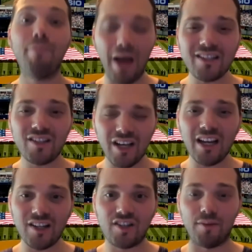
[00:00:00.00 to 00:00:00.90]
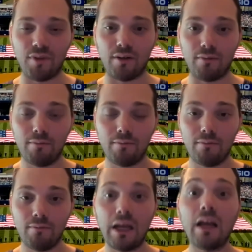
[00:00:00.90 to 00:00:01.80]
That's saying something.
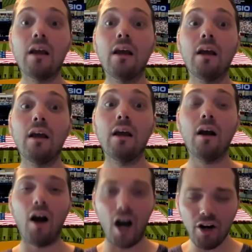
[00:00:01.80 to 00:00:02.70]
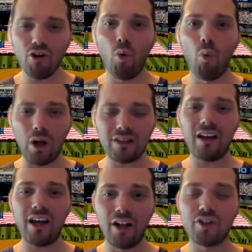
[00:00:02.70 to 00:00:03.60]
I don't know what
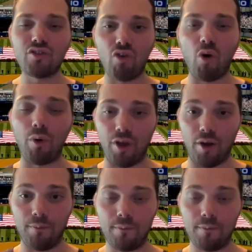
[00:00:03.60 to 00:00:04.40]
the hell is wrong with him,